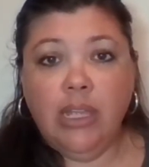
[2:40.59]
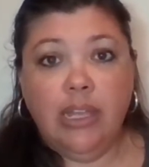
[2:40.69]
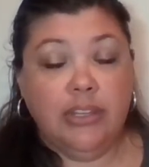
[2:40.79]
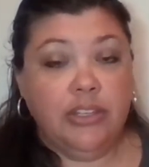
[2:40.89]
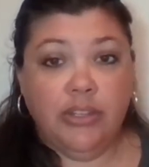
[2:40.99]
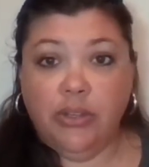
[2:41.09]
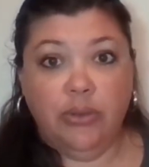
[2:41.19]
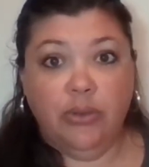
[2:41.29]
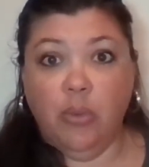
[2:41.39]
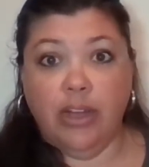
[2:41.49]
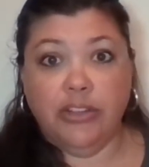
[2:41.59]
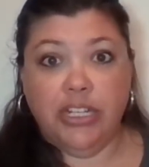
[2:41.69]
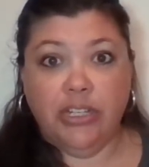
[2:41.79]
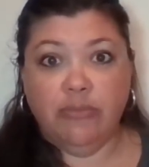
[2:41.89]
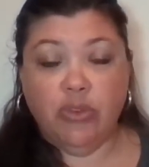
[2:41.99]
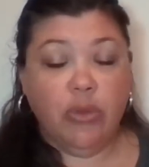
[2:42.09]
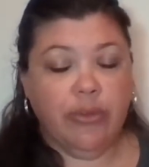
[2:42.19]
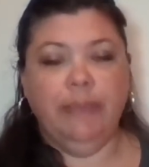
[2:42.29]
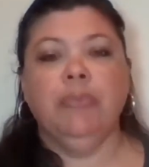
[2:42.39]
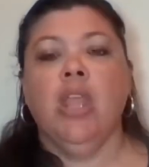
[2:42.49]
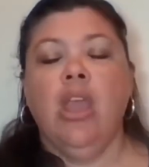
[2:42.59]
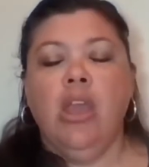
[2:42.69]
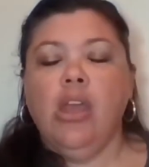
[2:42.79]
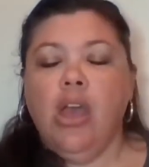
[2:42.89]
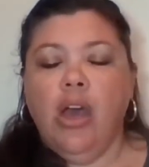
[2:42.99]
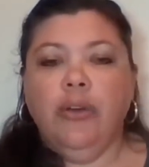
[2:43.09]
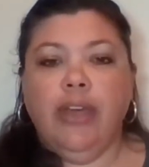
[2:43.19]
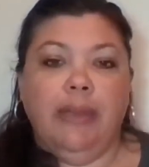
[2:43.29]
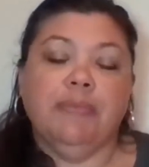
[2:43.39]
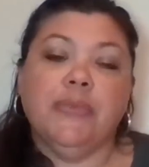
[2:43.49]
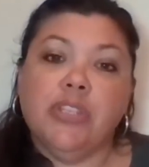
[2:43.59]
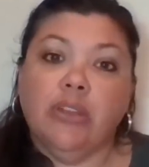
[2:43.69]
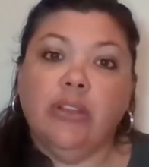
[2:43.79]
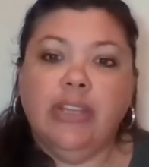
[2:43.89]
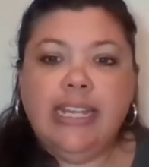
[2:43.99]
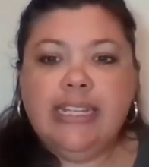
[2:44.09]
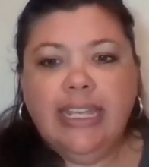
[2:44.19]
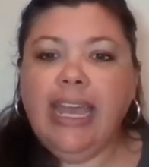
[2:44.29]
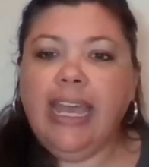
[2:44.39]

into watching jewelry. Okay, so let's get